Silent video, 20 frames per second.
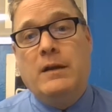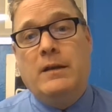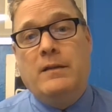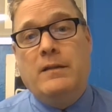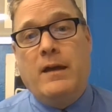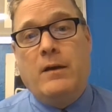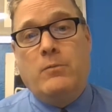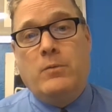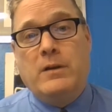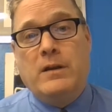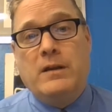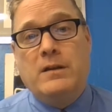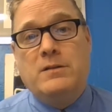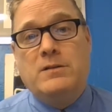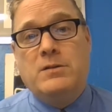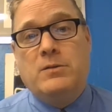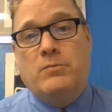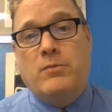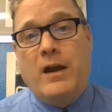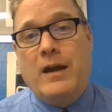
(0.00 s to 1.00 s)
that we need
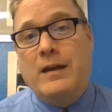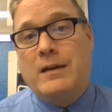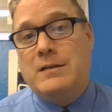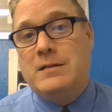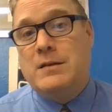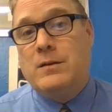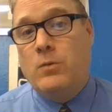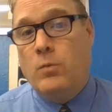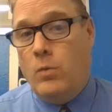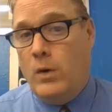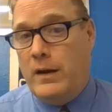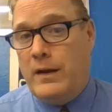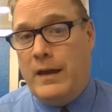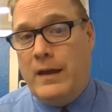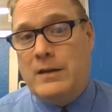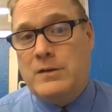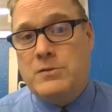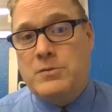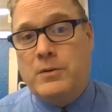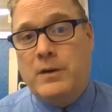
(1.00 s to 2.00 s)
to write one
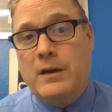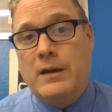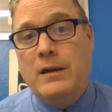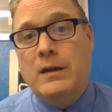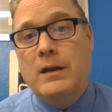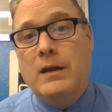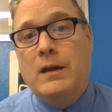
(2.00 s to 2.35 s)
entry